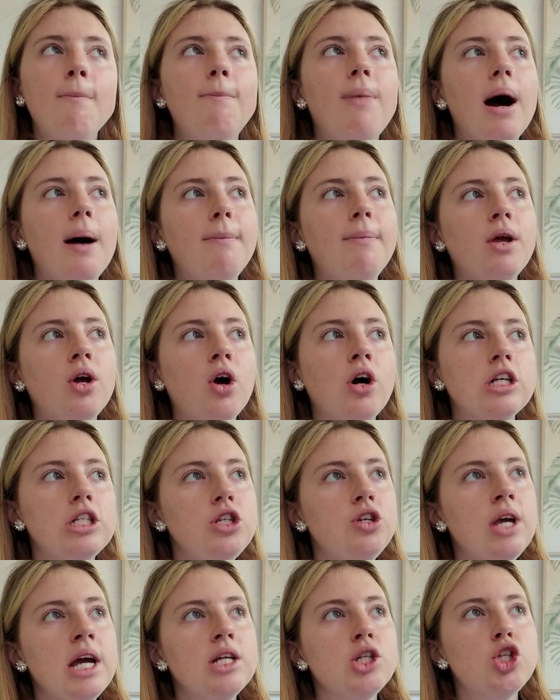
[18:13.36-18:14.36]
But because
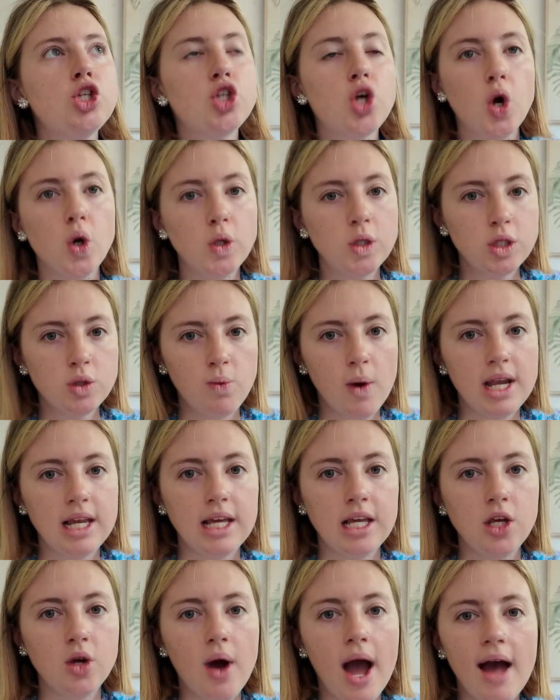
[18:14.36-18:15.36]
you get so sweaty,
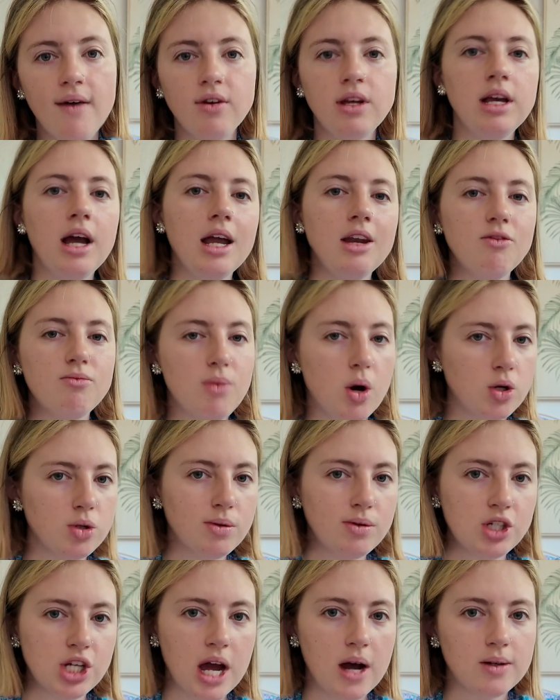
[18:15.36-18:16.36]
you're having kind of
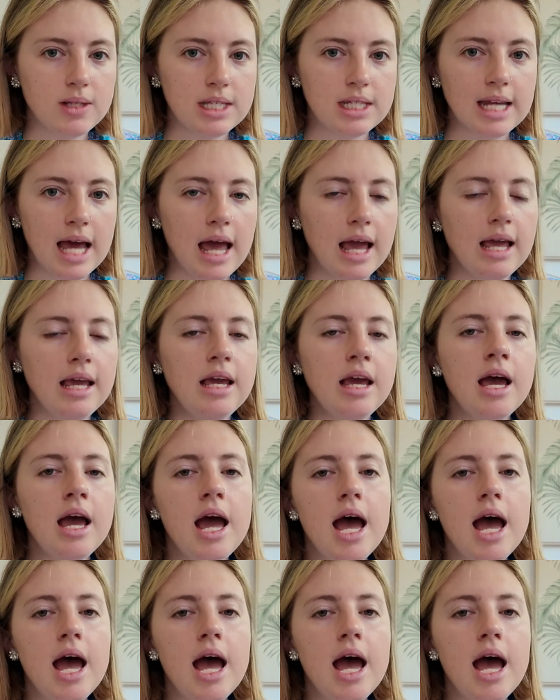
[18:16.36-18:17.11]
multiple showers a day.